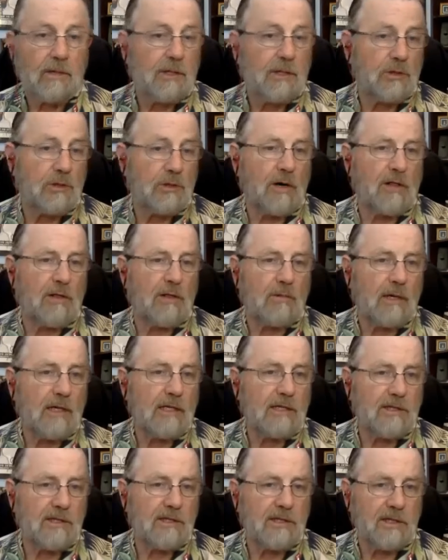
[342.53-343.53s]
which is one of the
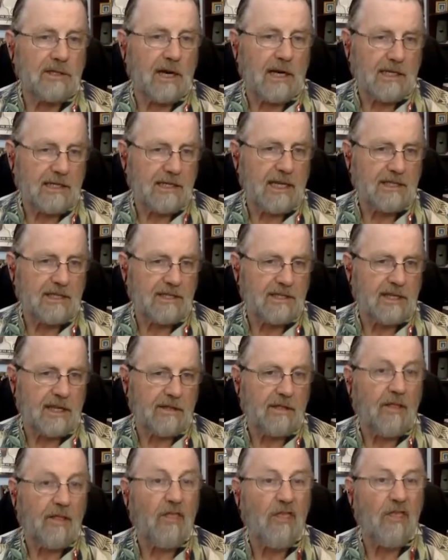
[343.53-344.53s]
reasons the United States
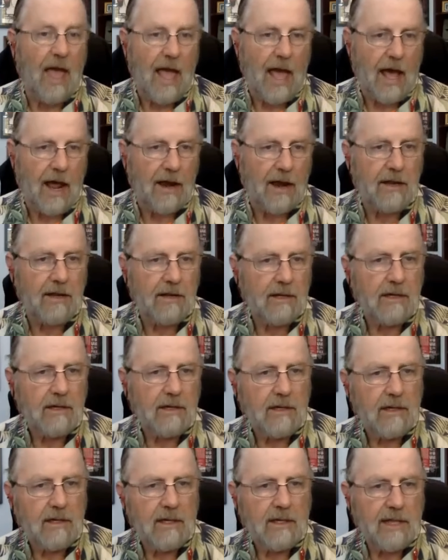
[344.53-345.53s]
sent the THAAD,
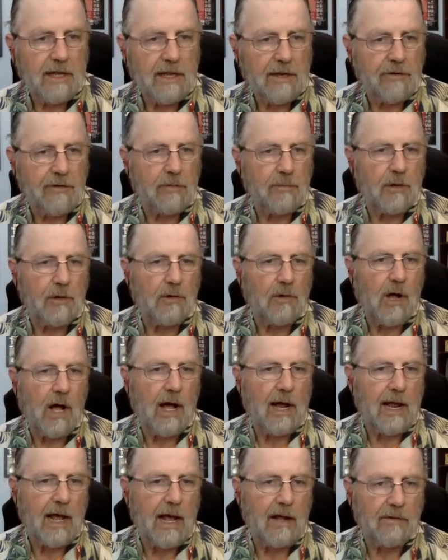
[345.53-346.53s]
the Terminal
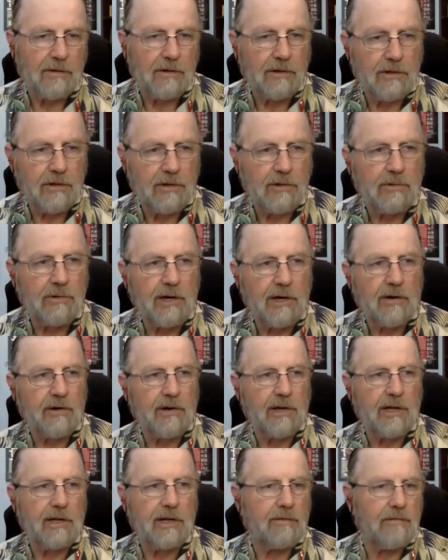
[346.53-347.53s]
High Altitude
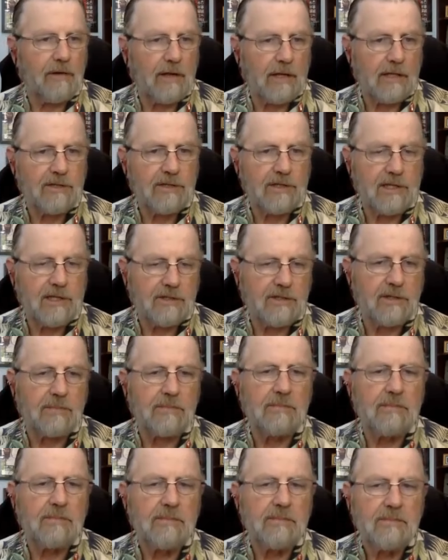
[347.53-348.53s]
Area Defense
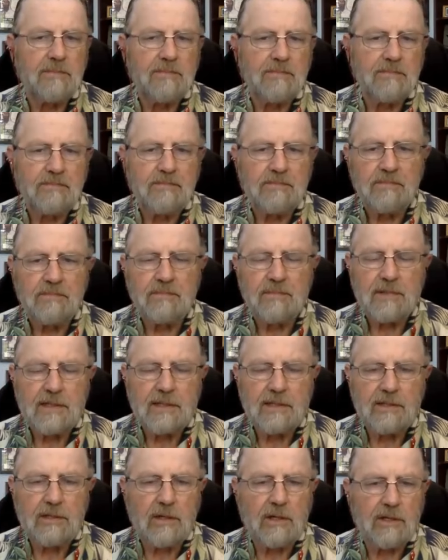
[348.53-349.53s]
System,
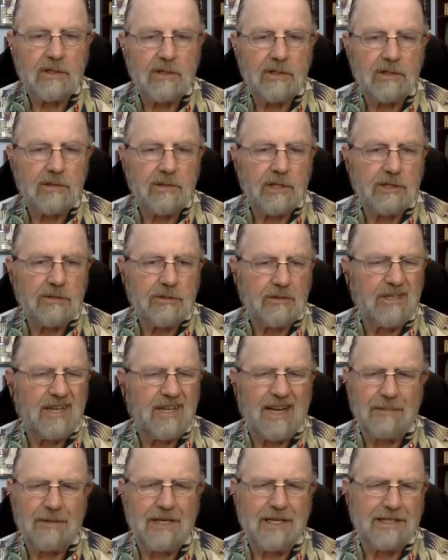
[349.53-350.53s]
to Israel,
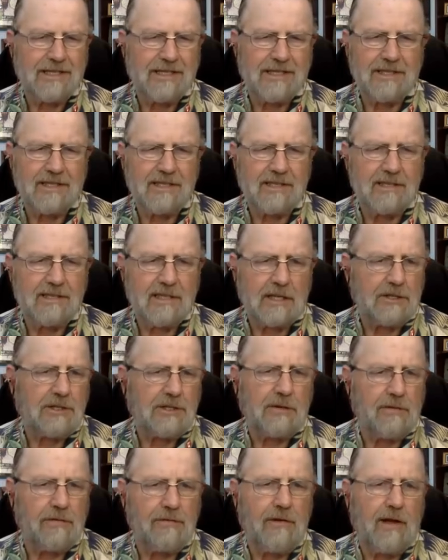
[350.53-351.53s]
not because it's
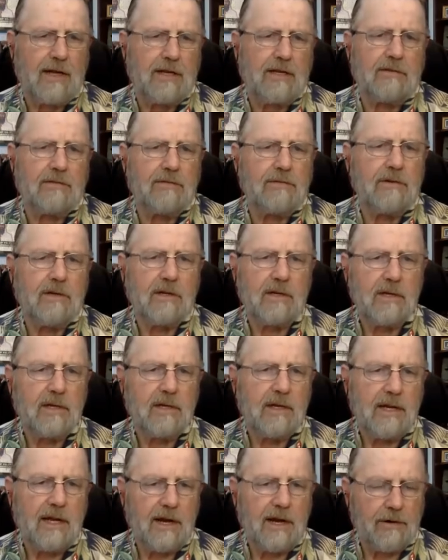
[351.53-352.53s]
such an effective
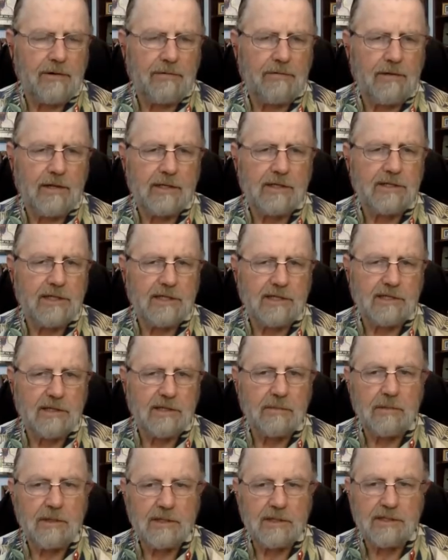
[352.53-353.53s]
air defense
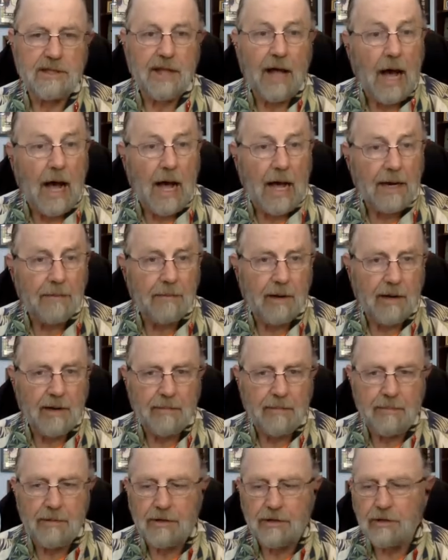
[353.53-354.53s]
system, it's not, in my
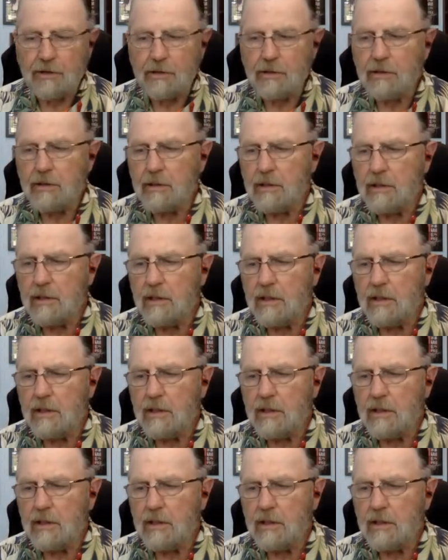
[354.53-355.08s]
opinion,